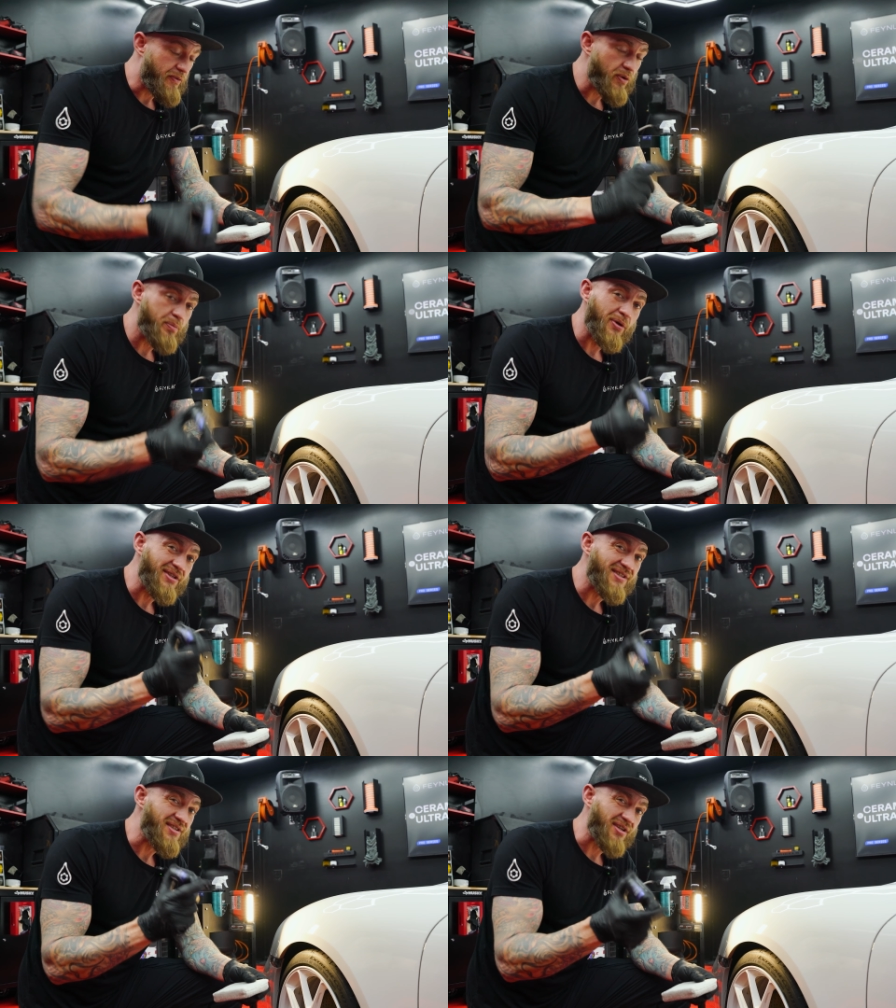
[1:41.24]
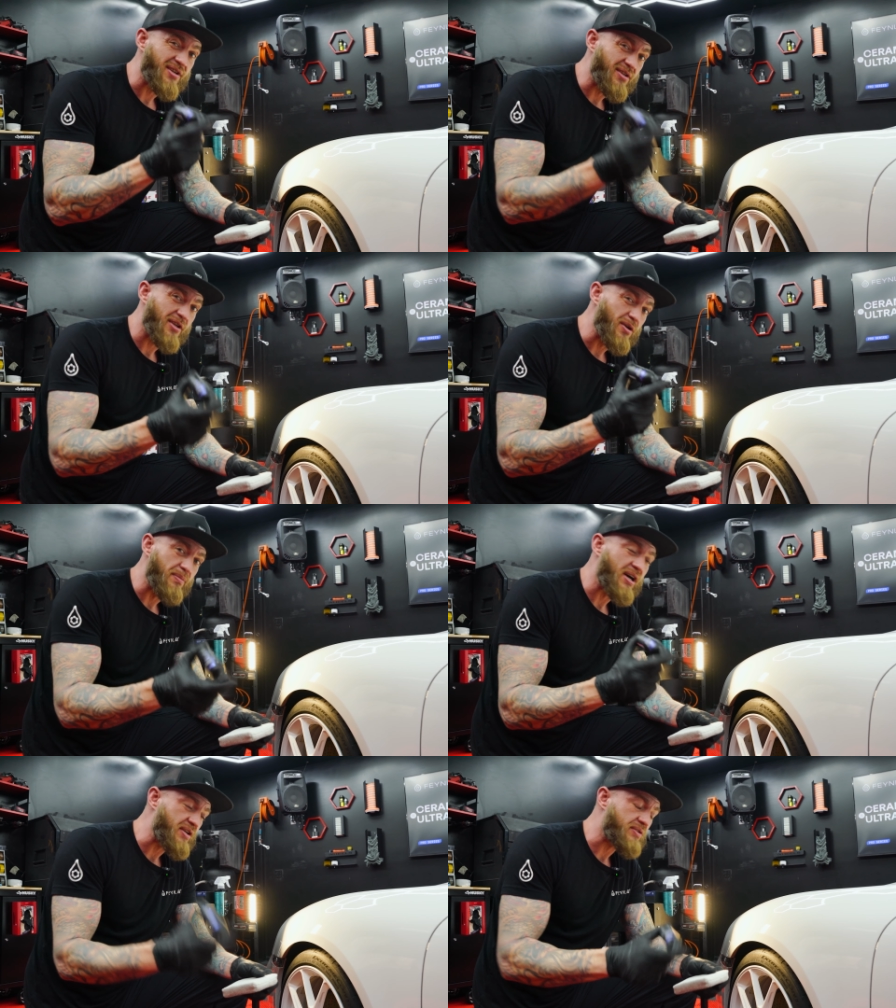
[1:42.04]
you were to put this in a clear
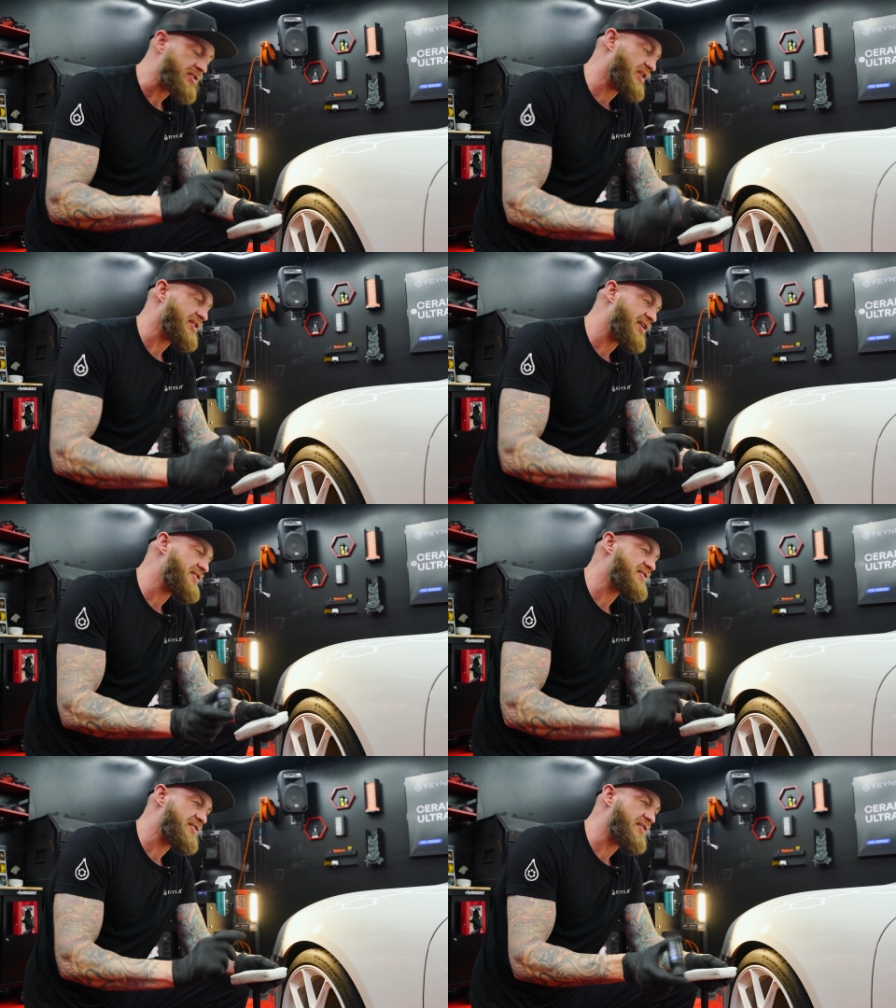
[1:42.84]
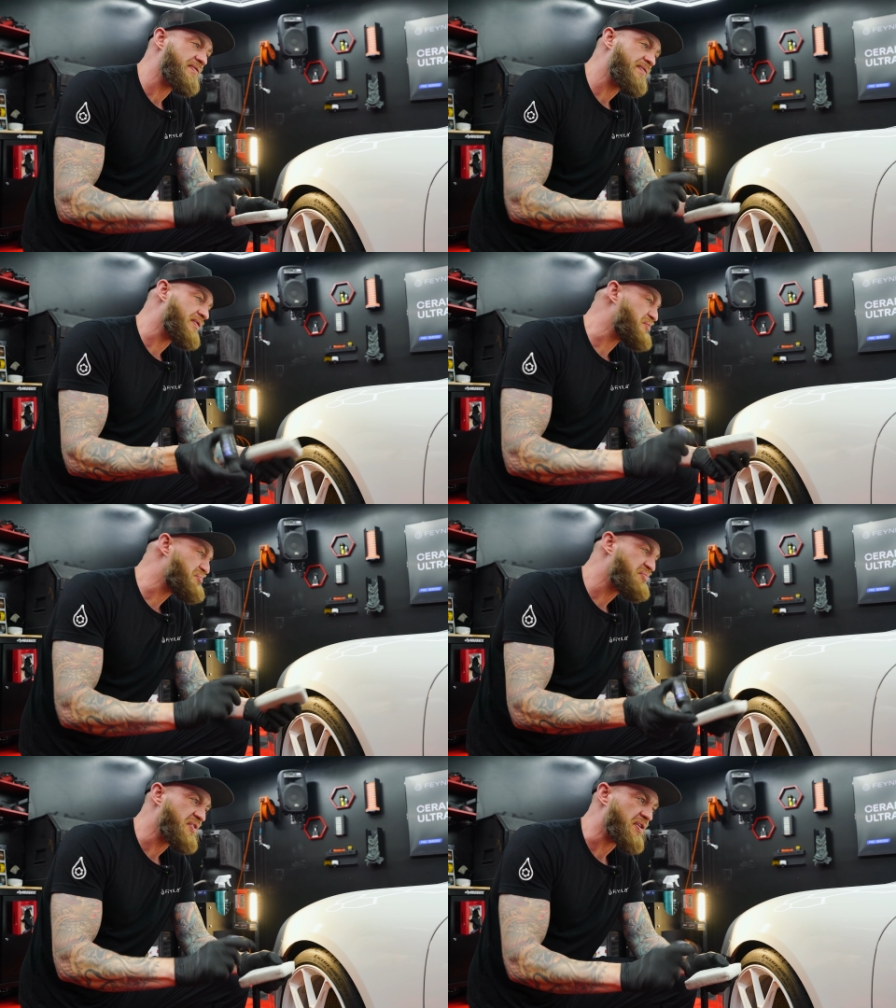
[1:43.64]
bottle and let it sit for
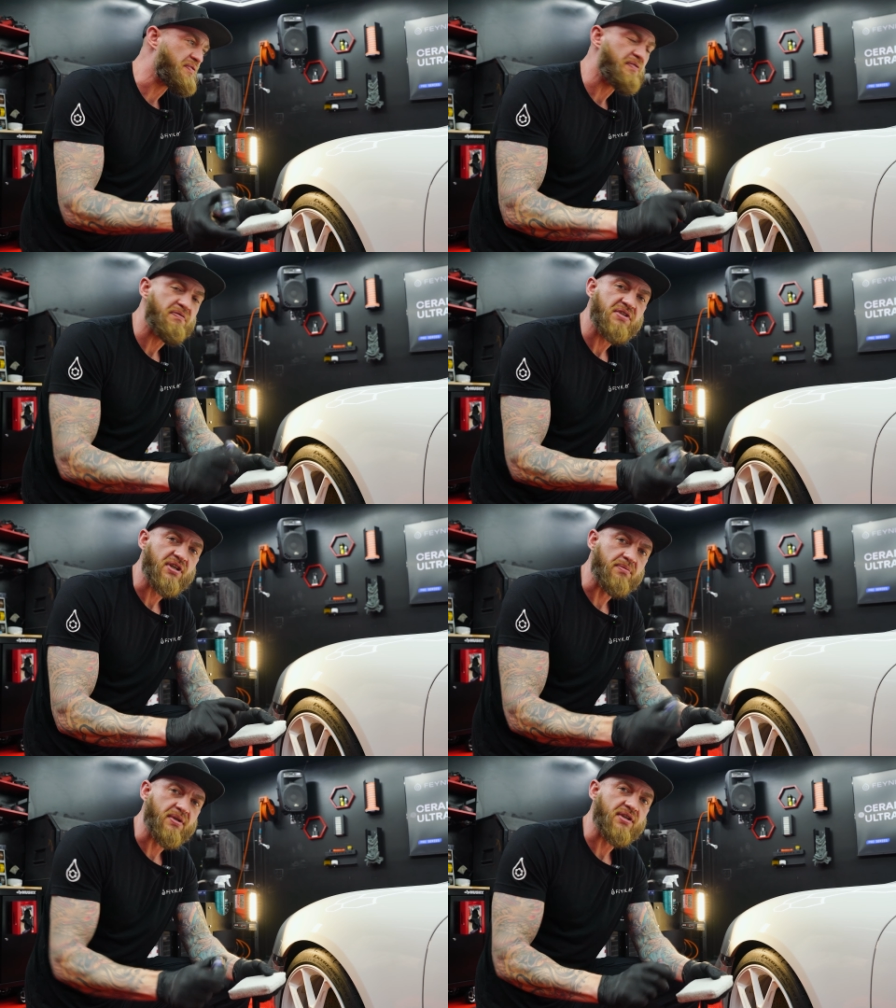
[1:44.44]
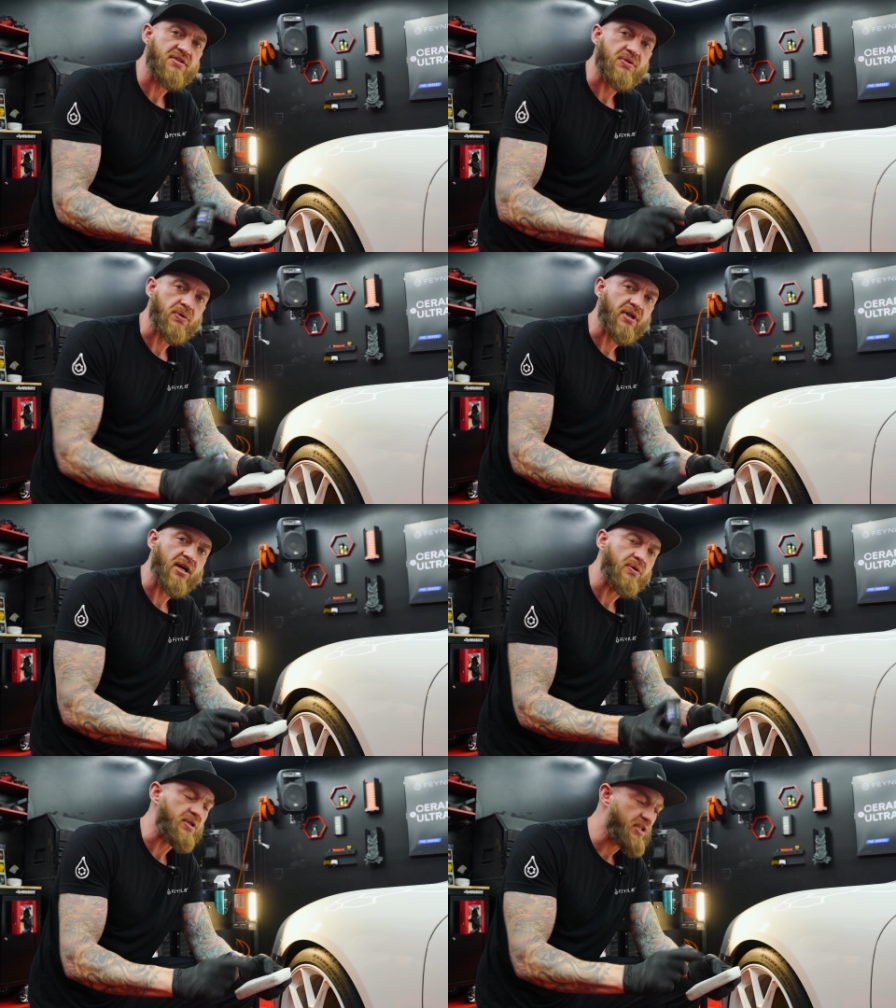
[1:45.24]
15 minutes to an hour,